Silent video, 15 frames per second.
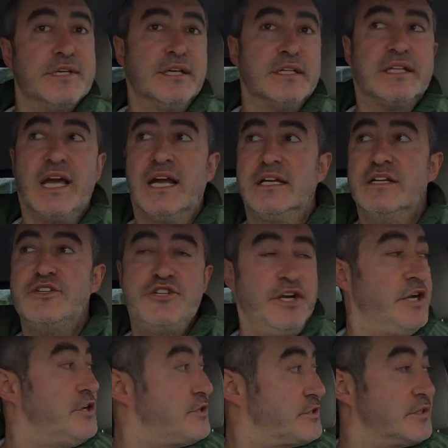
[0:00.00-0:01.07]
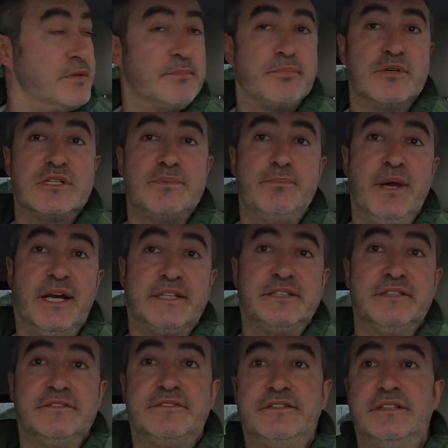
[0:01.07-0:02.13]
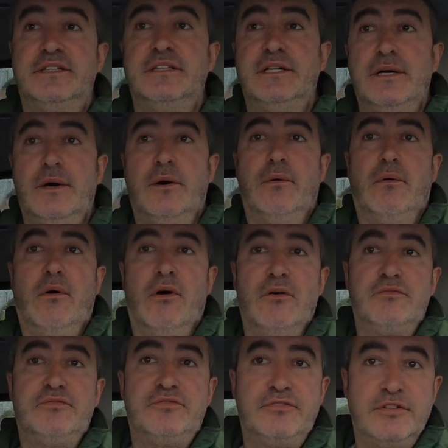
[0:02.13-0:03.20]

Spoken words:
it kind of changes the perspective of